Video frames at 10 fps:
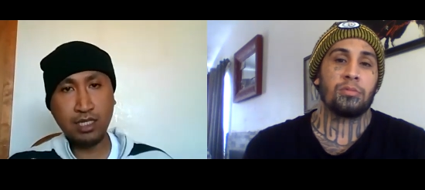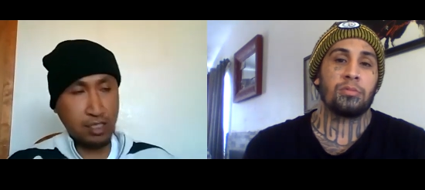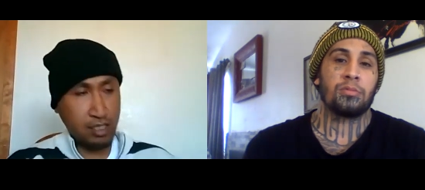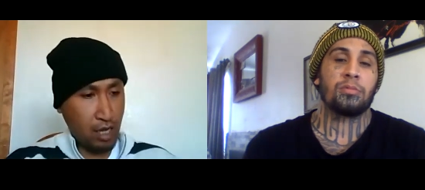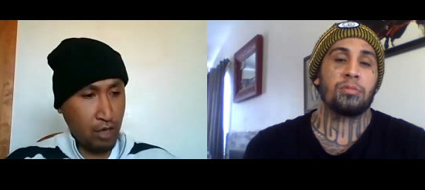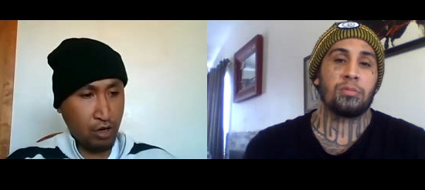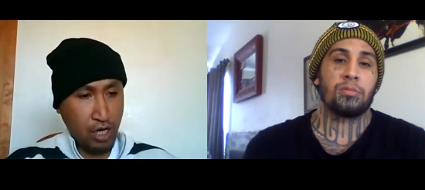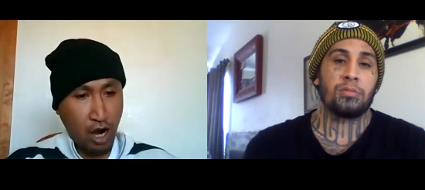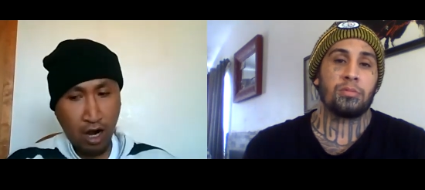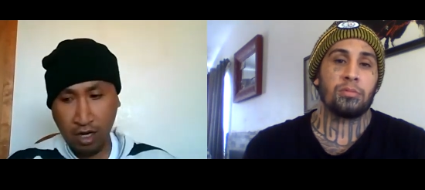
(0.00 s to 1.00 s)
Speaker 1: as other
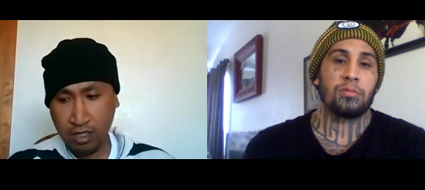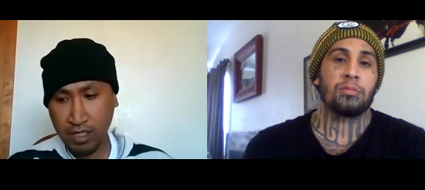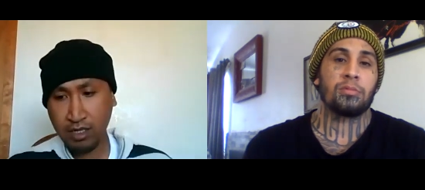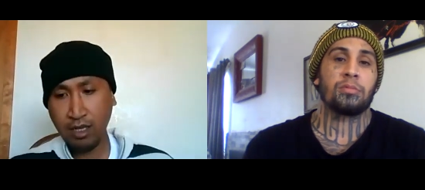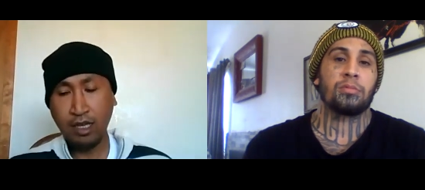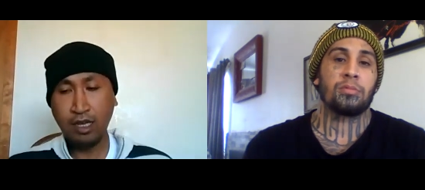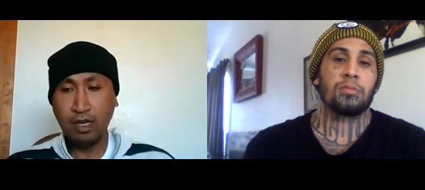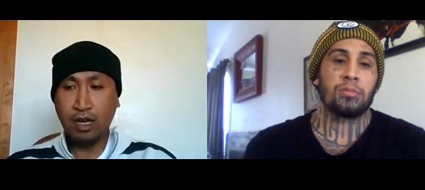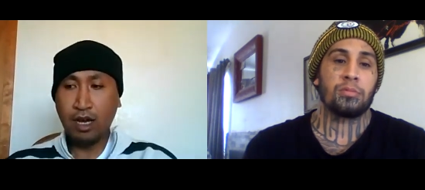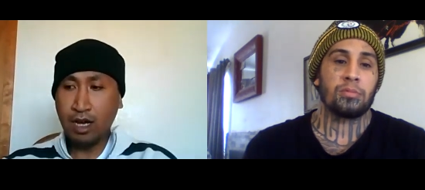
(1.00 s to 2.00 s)
cars
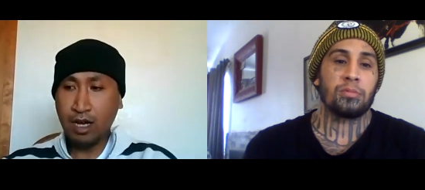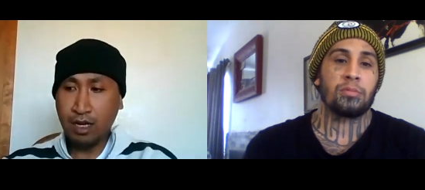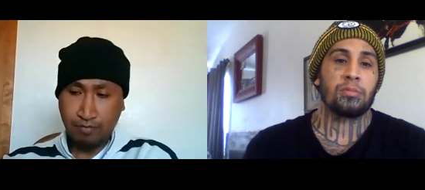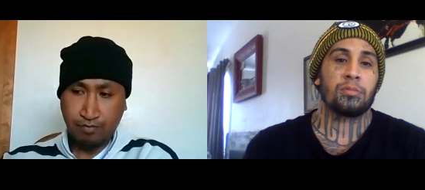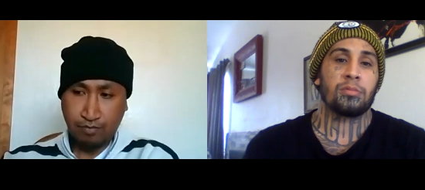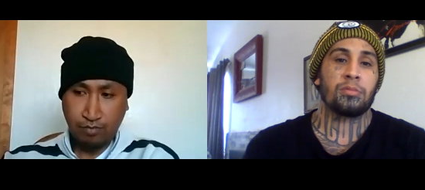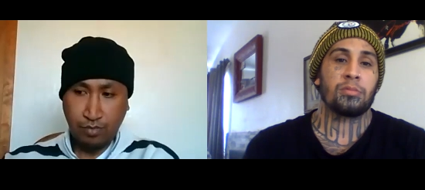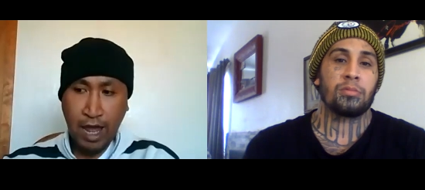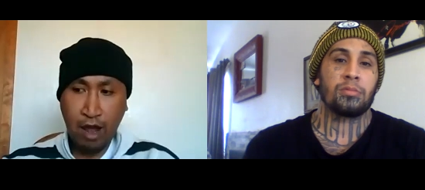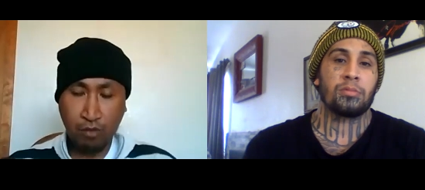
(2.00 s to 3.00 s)
uh,
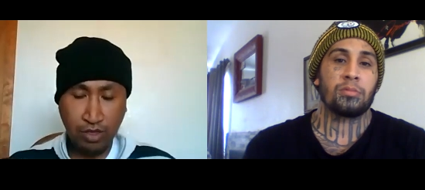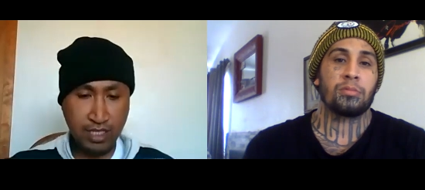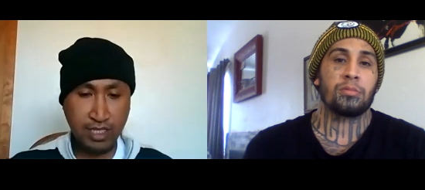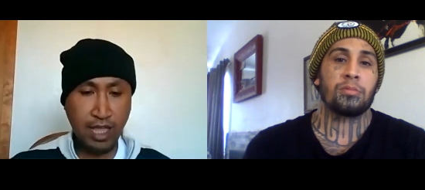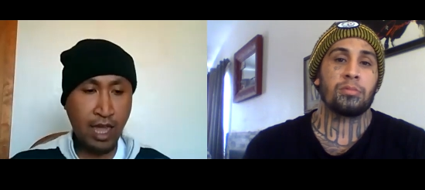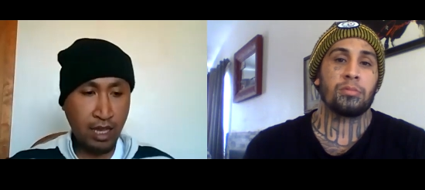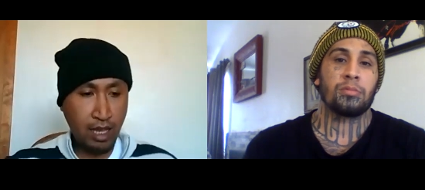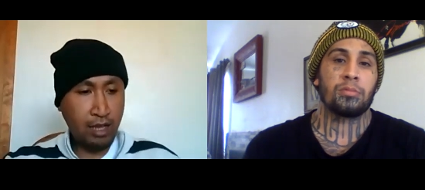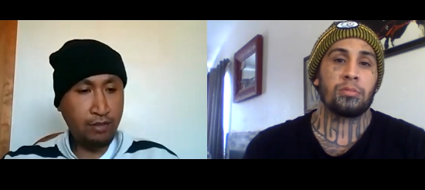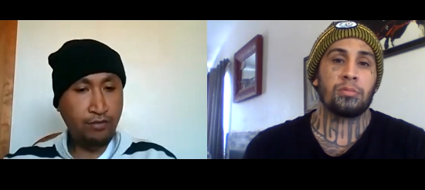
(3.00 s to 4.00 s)
now in the state
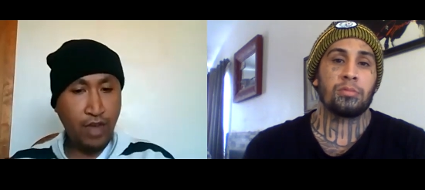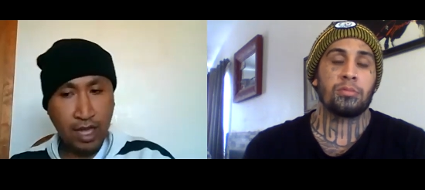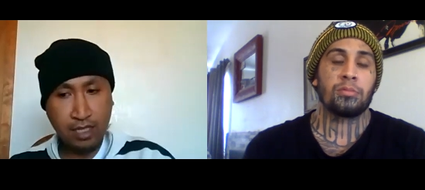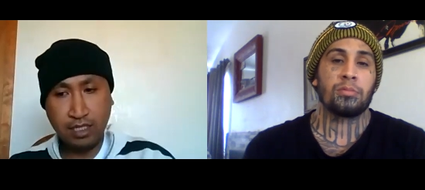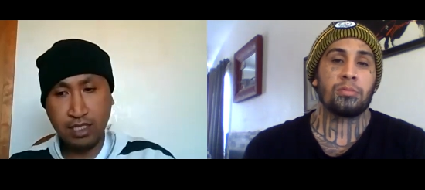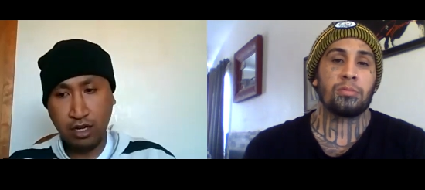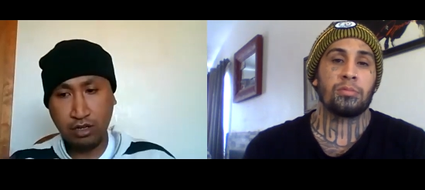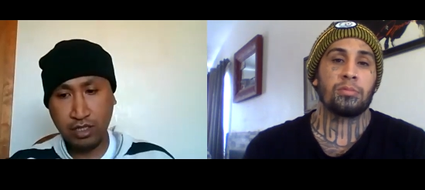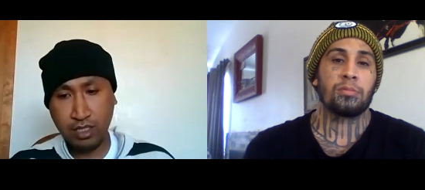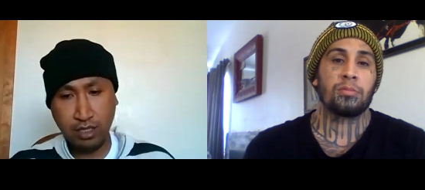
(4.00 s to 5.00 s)
and feds,
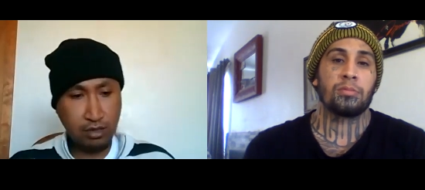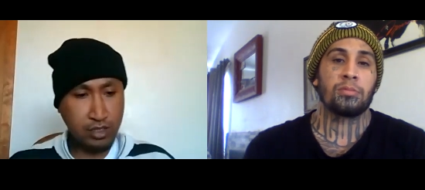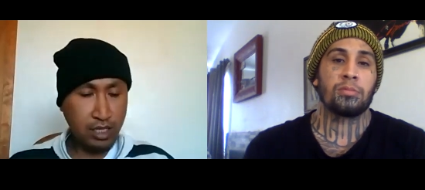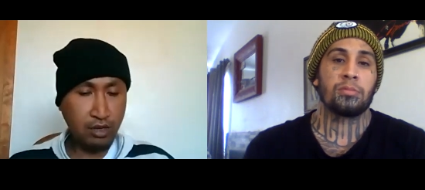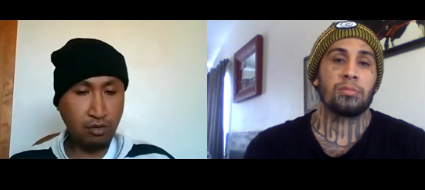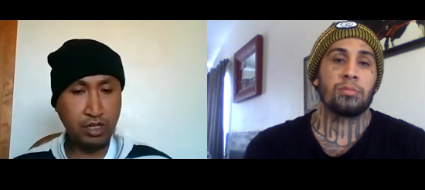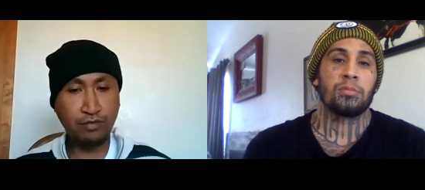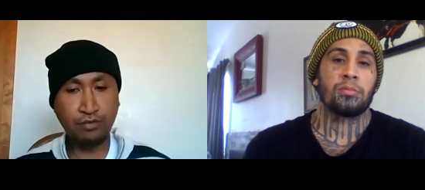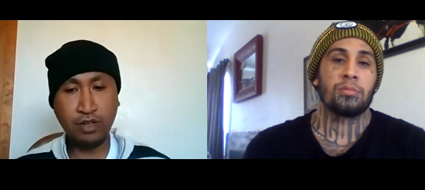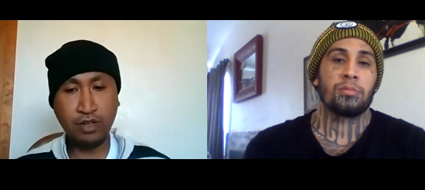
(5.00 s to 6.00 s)
there's there's little
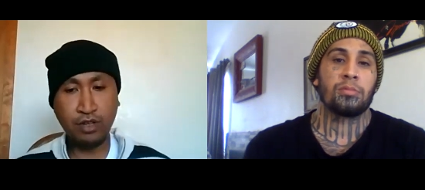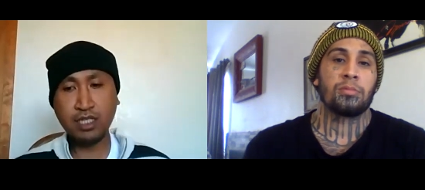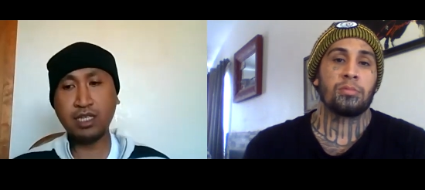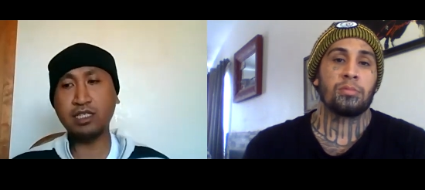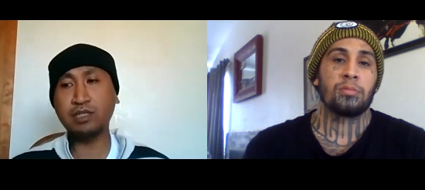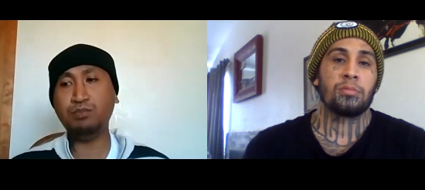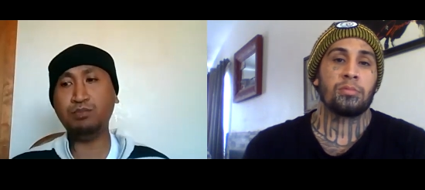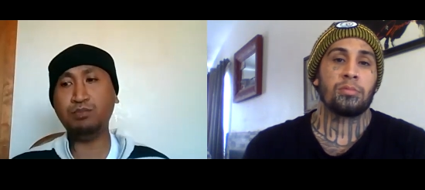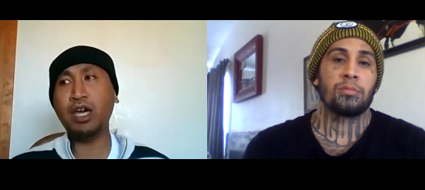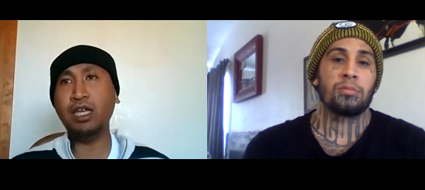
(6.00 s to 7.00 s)
differences,
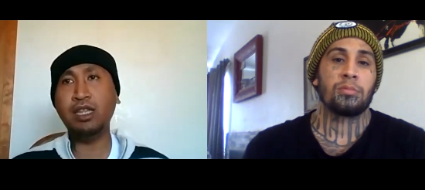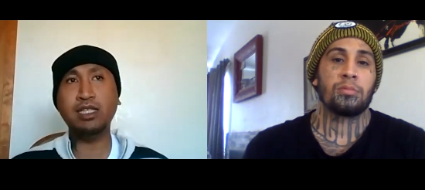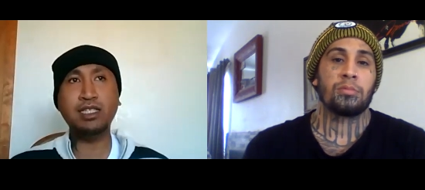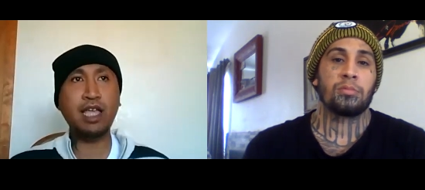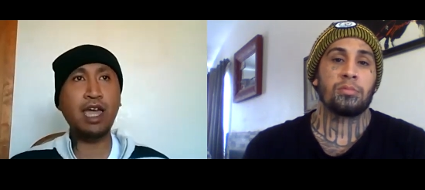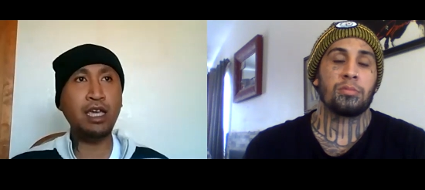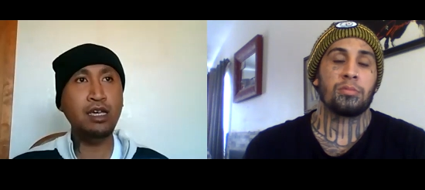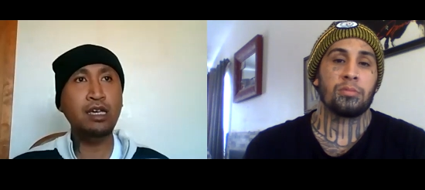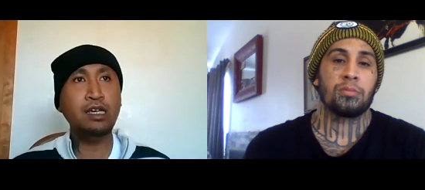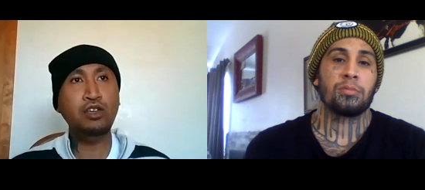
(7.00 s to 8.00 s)
but in the state,
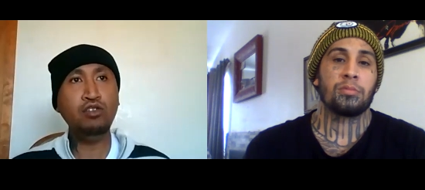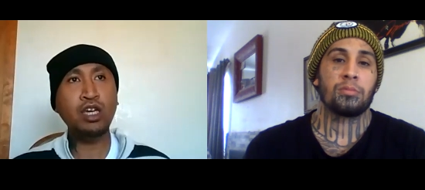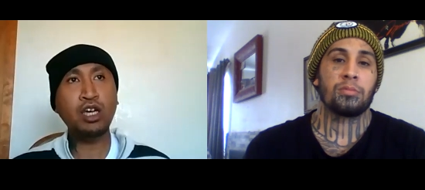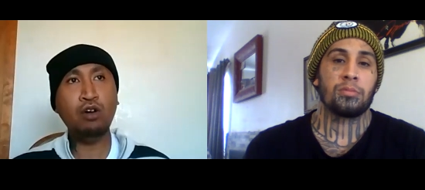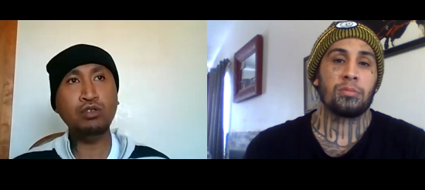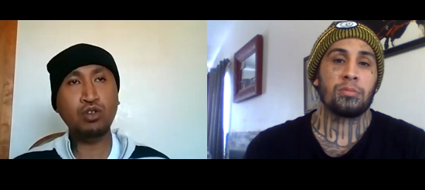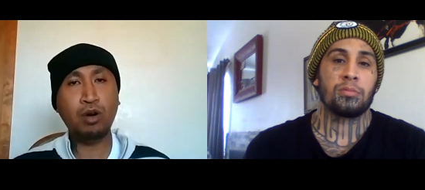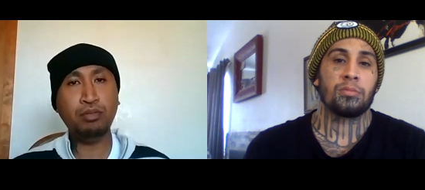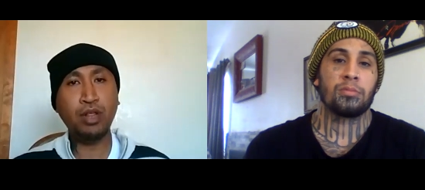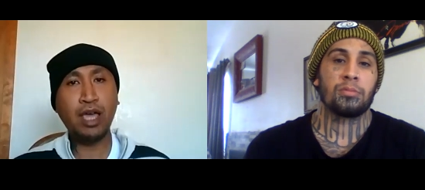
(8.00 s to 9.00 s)
you can go to a
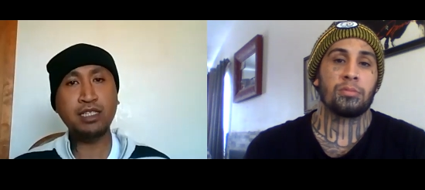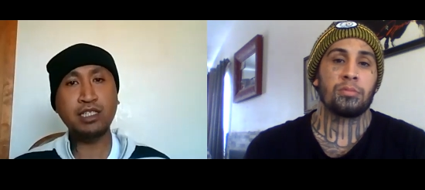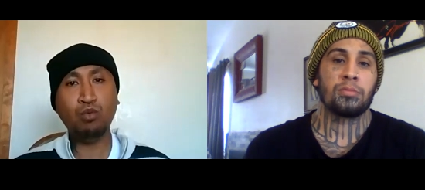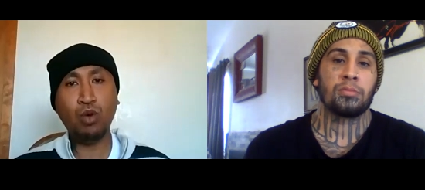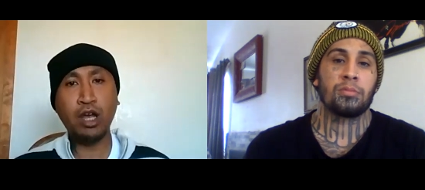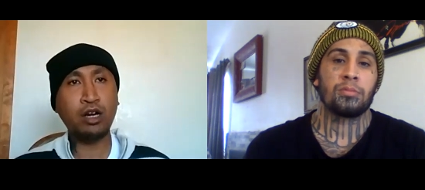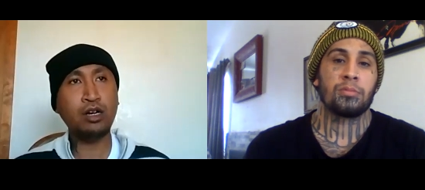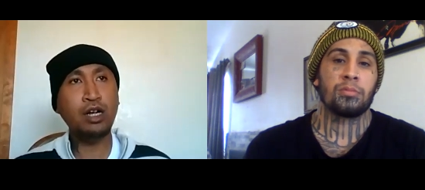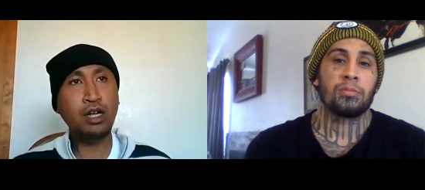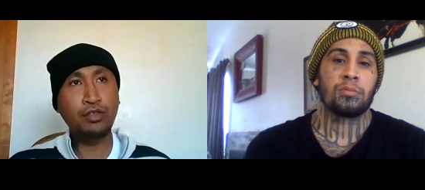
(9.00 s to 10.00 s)
place where
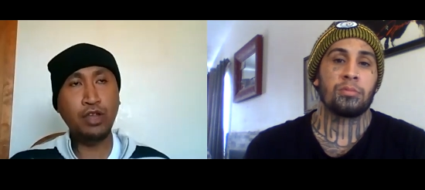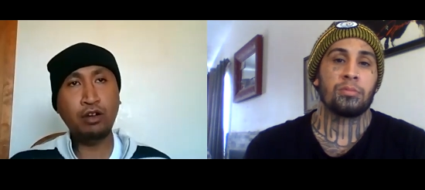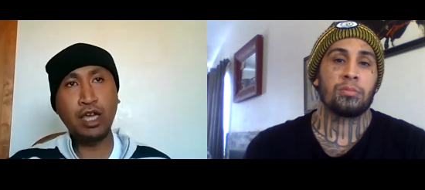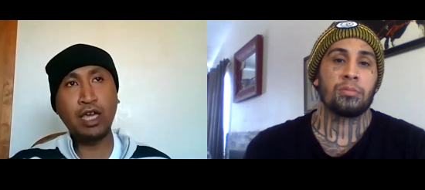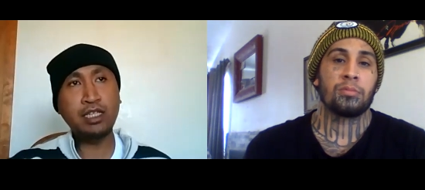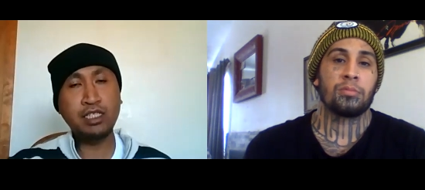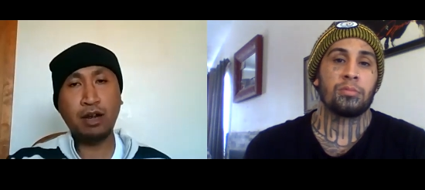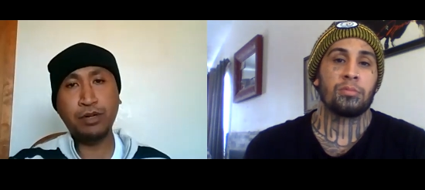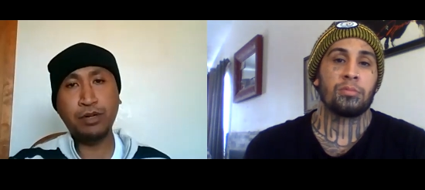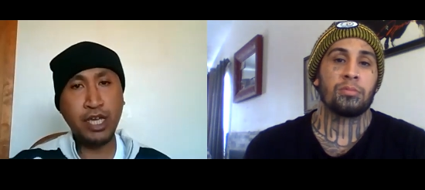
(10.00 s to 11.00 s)
there is a
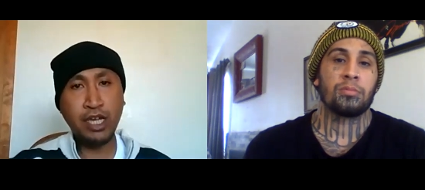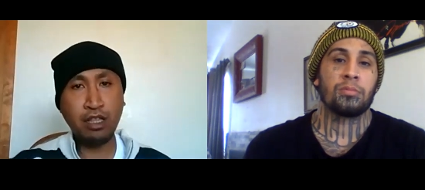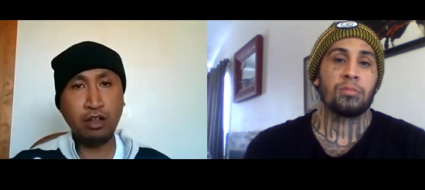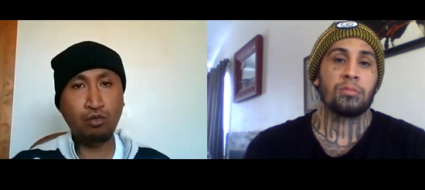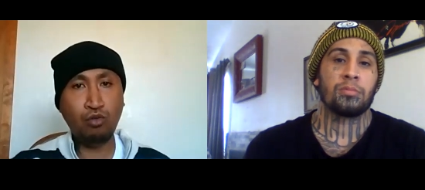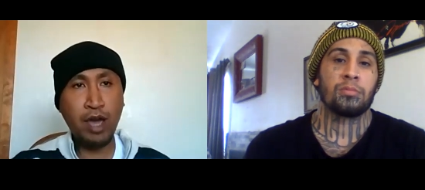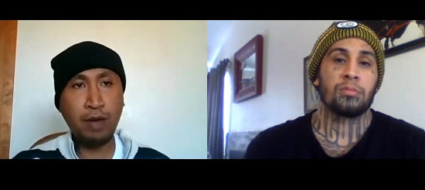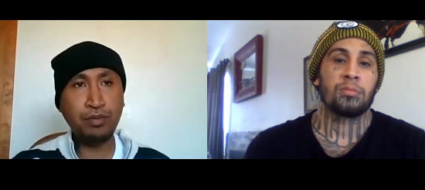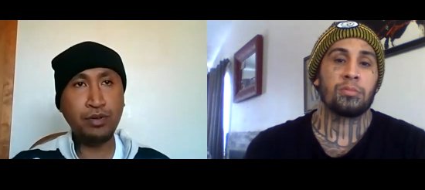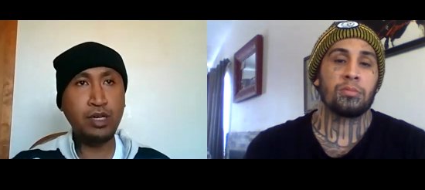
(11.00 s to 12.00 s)
particular rep,
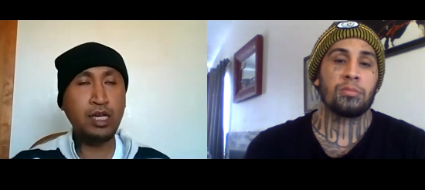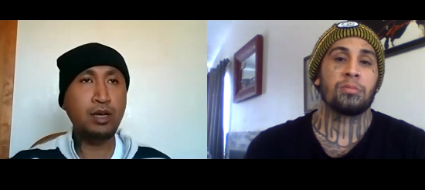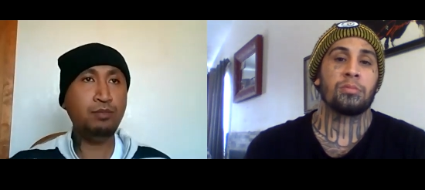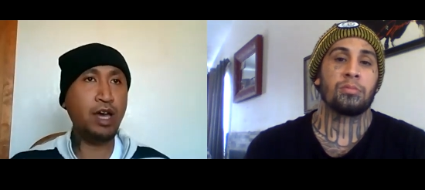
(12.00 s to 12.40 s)
but